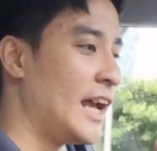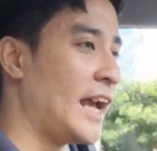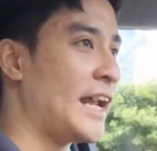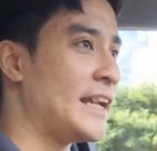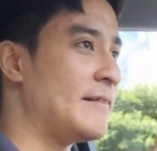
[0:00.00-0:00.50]

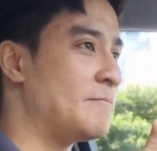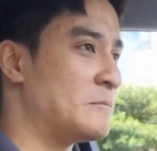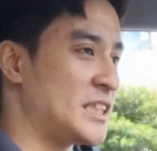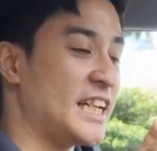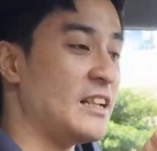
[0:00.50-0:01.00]
And
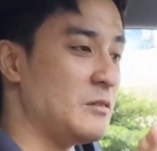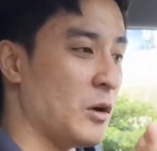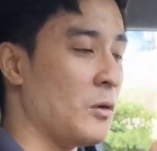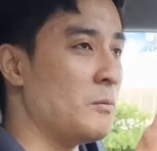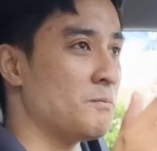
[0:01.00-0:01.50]
still
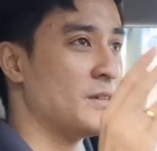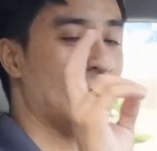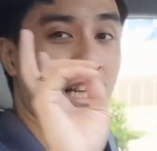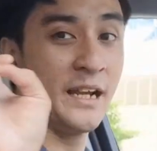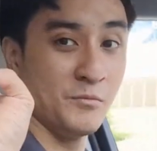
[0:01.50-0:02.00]
though, the
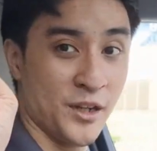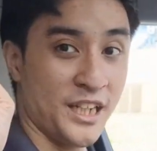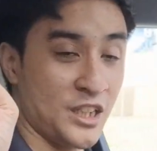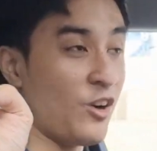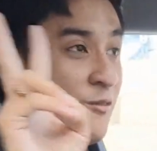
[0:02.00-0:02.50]
claim
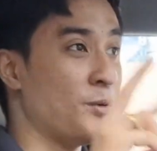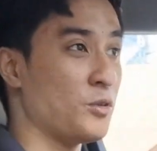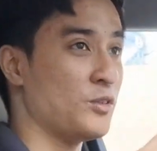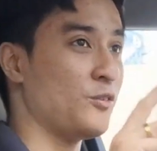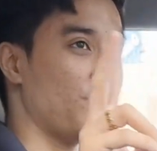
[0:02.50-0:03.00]
range of
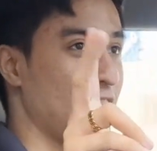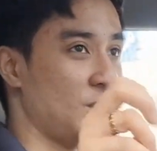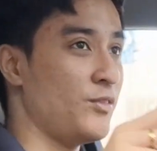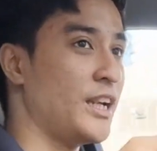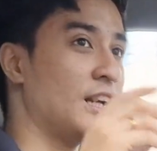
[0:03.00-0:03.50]
both of these
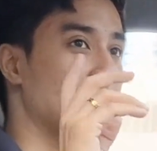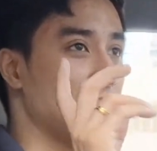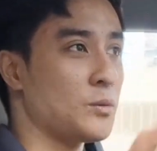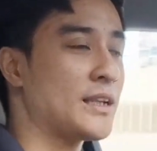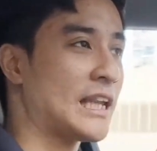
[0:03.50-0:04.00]
vehicles
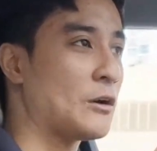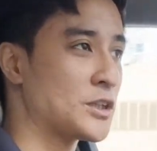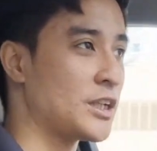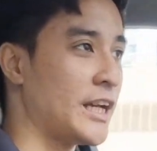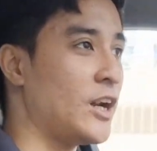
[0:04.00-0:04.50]
is
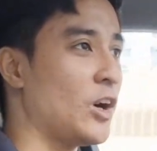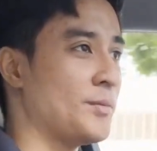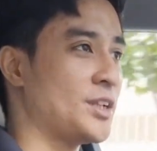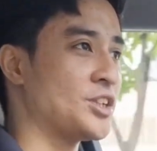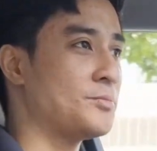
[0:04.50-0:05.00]
1,000
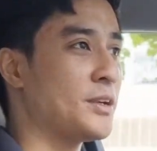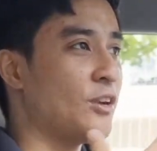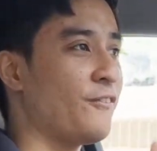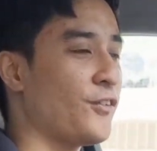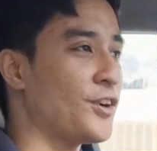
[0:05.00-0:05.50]
kilometers. But
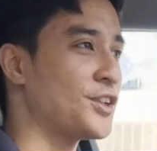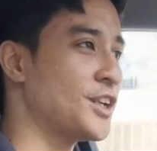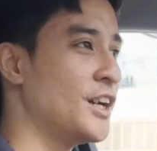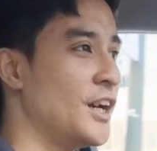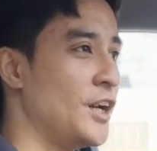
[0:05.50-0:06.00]
of course,
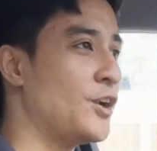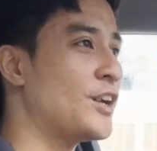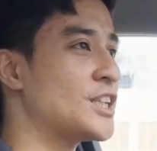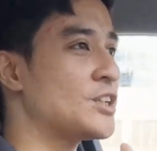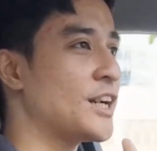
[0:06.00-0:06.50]
you
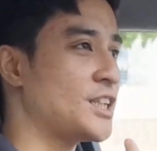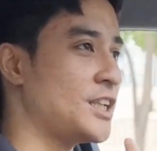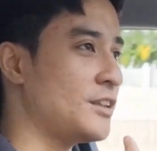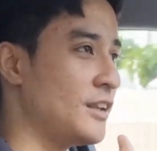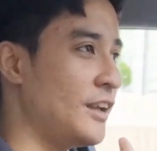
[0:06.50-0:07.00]
can stretch
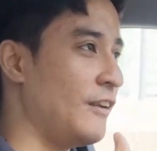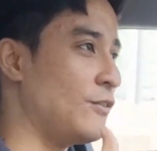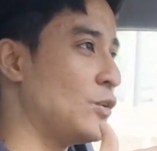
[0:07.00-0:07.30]
it to